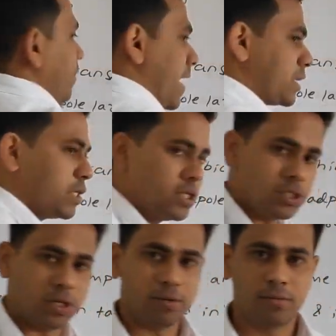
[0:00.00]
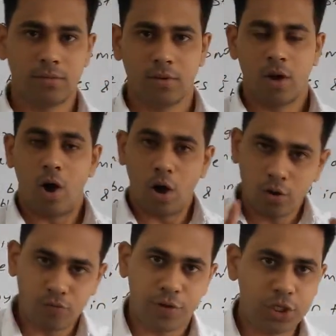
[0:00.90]
extension
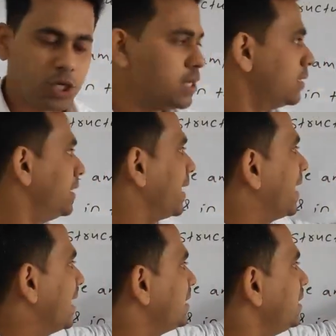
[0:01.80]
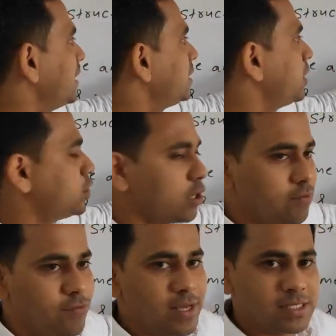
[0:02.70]
on which the gaseous
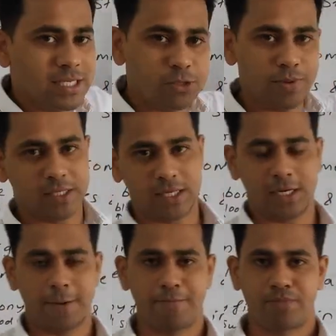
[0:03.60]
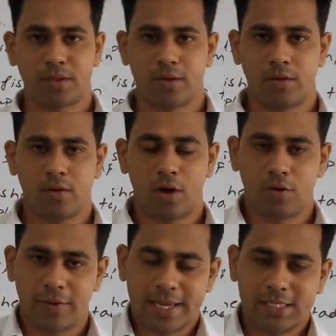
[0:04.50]
surface is present, or
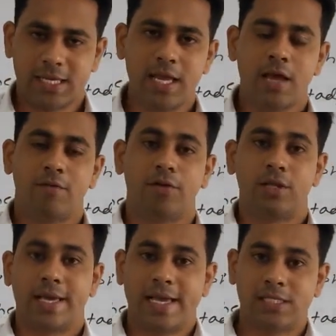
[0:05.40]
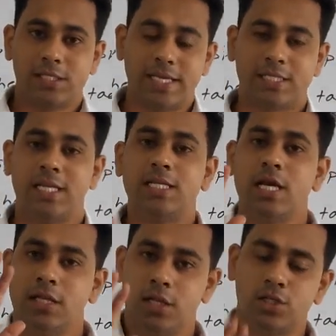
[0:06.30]
we can say for the gaseous exchange
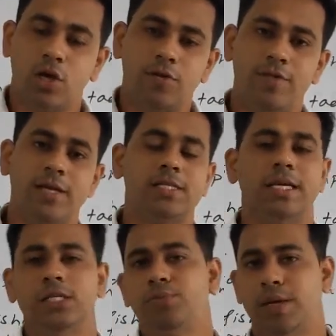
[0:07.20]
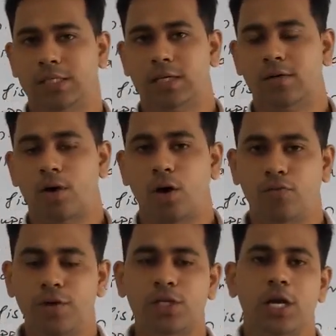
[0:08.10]
the surface is present on
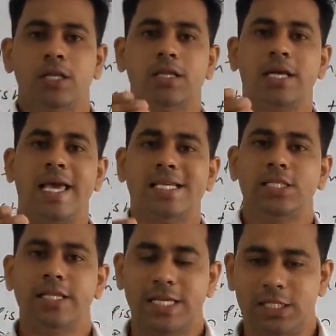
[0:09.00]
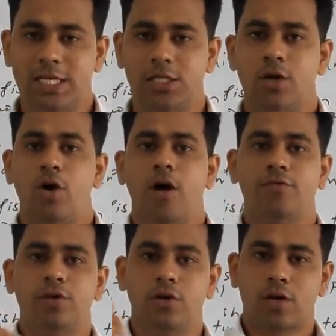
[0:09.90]
which the gaseous exchange
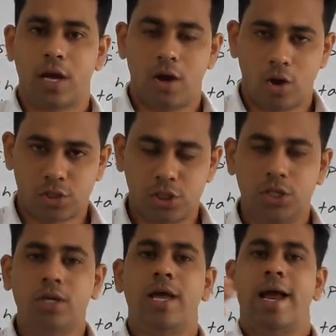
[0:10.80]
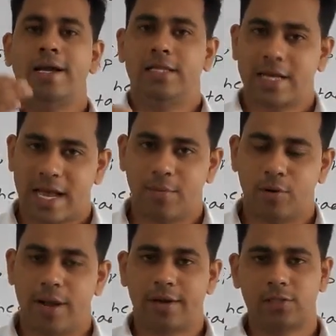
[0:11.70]
of the oxygen and the
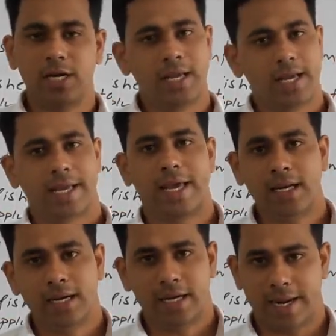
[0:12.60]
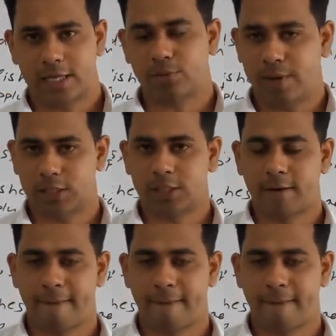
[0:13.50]
carbon dioxide can takes place.